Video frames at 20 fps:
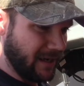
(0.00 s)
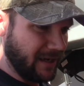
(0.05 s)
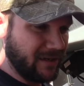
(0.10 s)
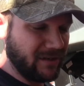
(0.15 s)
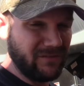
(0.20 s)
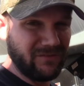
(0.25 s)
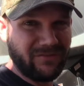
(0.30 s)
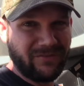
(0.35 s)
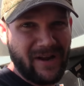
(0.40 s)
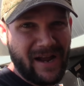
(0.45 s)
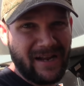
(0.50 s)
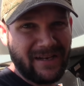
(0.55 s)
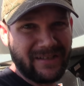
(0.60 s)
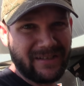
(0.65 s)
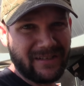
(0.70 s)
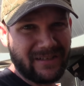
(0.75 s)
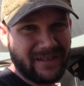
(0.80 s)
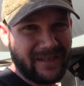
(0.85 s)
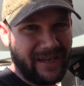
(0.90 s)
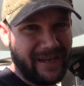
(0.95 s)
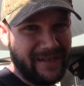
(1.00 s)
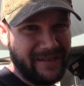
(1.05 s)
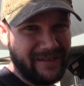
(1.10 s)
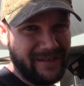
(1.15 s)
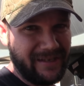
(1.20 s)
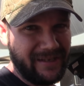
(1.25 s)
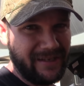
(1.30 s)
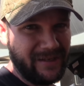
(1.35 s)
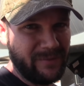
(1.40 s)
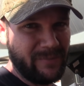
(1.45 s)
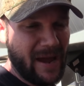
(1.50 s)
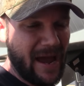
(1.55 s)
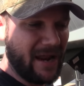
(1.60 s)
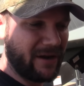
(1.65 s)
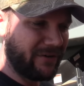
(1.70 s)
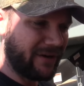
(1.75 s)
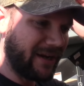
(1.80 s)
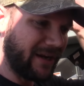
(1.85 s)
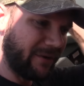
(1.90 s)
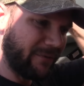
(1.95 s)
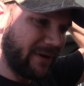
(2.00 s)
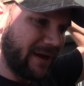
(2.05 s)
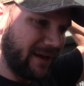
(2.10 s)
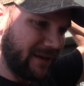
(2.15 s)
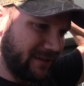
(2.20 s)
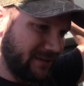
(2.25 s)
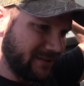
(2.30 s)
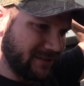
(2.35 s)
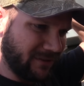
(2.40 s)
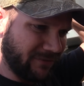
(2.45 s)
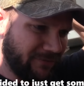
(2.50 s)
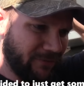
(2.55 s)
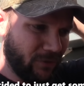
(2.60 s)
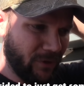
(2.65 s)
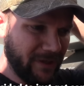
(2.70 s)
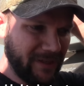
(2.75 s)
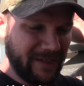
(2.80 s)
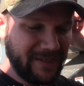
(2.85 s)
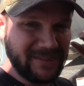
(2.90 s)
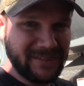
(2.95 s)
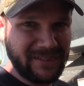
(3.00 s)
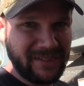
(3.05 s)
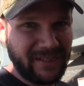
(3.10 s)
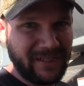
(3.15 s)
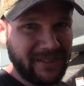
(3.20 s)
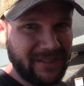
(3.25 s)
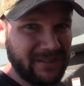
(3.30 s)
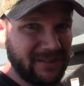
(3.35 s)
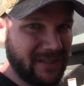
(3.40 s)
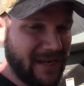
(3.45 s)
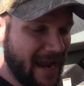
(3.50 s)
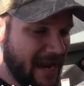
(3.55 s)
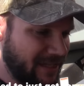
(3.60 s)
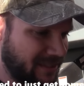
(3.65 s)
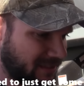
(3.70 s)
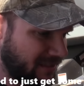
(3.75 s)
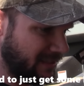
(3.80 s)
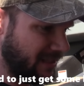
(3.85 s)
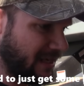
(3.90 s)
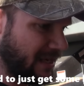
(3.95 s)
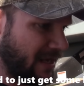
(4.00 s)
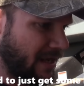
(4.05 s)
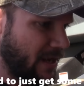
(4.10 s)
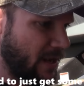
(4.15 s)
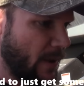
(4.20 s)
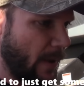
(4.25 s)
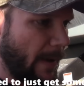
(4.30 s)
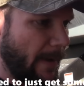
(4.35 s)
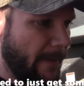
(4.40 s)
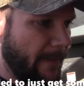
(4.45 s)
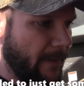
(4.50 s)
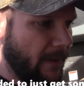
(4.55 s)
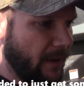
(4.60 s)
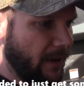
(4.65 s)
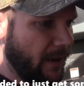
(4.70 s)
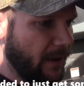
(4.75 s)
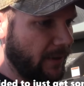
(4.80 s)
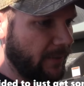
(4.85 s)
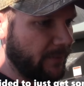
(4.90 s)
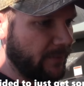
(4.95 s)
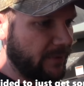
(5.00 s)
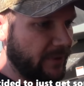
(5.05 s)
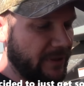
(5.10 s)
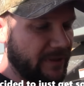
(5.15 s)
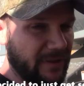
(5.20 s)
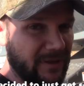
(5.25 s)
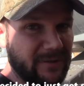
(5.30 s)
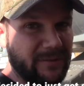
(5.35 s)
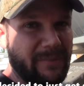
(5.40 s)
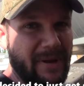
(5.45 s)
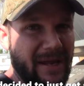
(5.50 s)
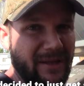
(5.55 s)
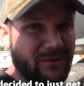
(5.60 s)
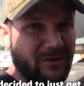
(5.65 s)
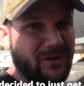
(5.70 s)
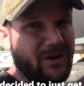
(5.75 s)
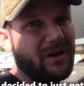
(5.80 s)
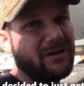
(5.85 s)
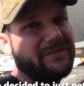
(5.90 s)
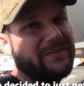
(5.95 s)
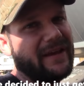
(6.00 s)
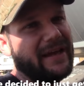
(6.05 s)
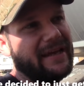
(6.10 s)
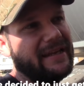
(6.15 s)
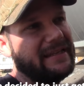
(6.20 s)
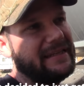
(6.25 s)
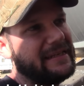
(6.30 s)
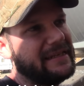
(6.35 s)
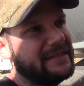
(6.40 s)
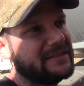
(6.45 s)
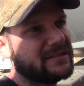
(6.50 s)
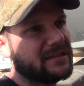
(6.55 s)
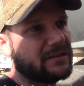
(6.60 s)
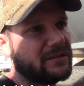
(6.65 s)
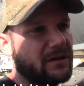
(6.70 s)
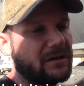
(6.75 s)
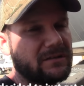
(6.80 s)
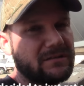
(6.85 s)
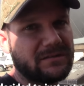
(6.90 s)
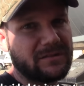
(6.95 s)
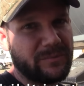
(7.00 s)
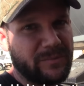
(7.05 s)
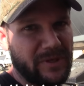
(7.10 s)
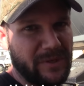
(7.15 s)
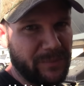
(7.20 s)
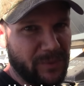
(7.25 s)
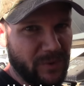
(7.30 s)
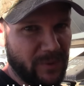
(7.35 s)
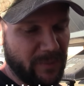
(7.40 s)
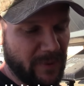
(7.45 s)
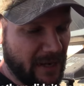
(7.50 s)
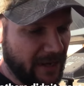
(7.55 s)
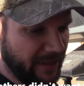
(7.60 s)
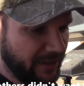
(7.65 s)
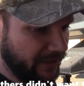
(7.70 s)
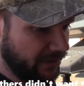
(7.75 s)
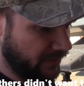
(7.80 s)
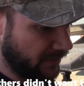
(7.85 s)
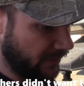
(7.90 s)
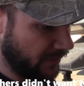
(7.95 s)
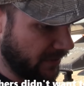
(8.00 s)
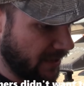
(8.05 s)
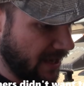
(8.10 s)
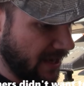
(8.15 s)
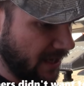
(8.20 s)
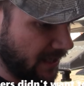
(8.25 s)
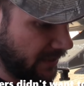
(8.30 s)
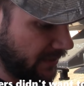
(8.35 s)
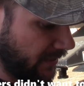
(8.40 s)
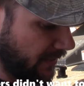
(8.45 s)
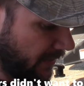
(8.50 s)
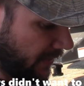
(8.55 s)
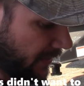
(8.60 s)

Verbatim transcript: Couldn't find a 8D battery anywhere. These are 4Ds in here, actually. Um, the manual calls for 8Ds, and I talked to some people about it online,